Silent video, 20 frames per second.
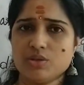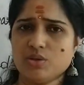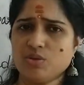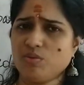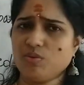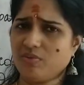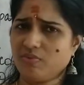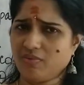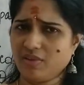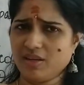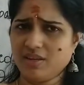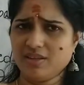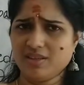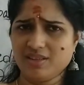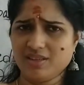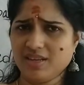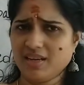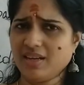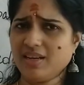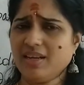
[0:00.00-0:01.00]
So
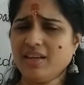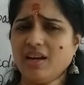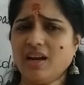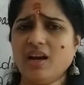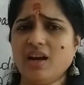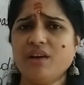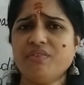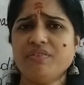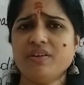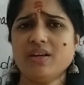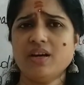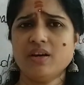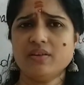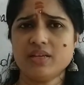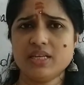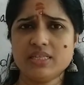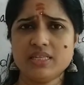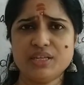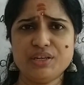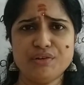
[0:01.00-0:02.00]
nearly half an
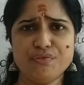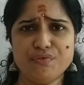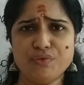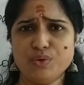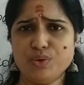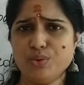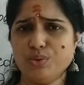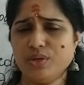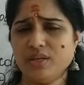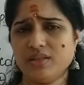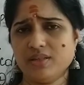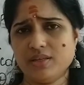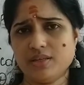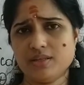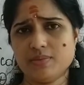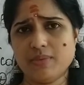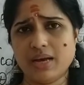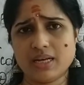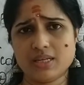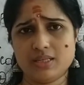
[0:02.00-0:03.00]
hour is enough for doing
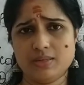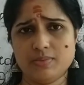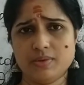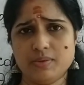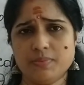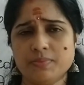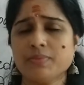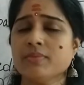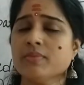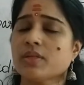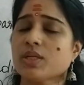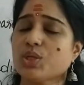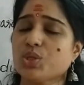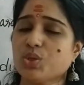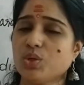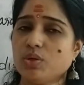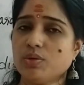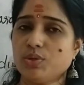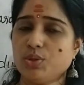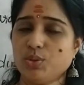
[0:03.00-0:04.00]
this maximum.
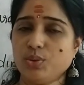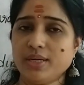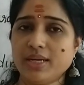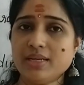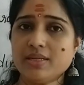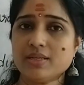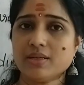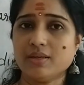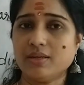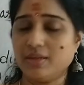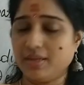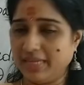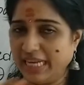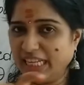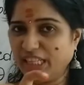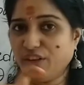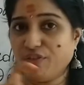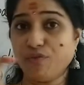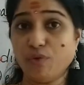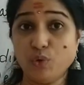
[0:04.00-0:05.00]
So do it.
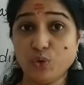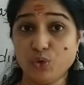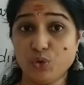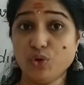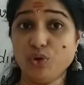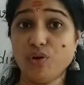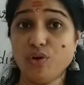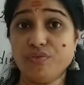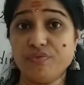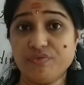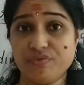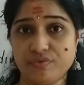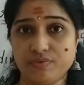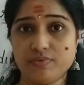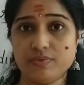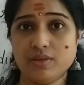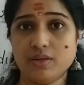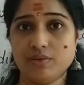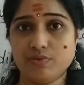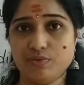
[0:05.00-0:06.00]
Take the photo
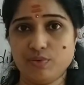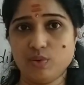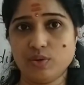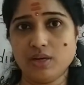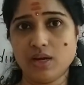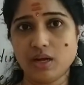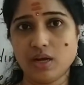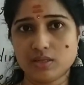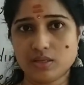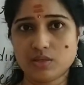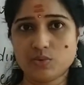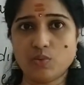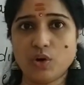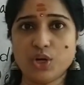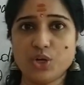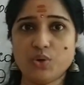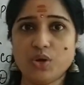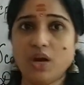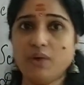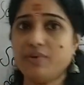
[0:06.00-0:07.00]
of the 4 glasses.
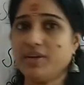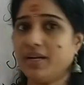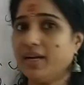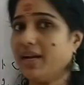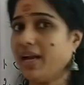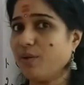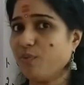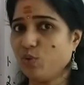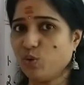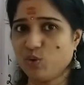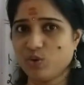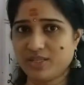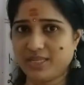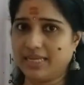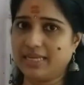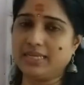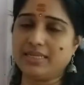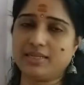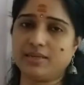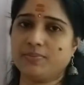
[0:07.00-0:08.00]
What you have done, I want to
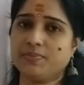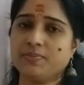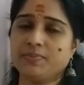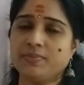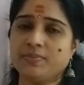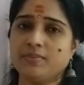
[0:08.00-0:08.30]
see it.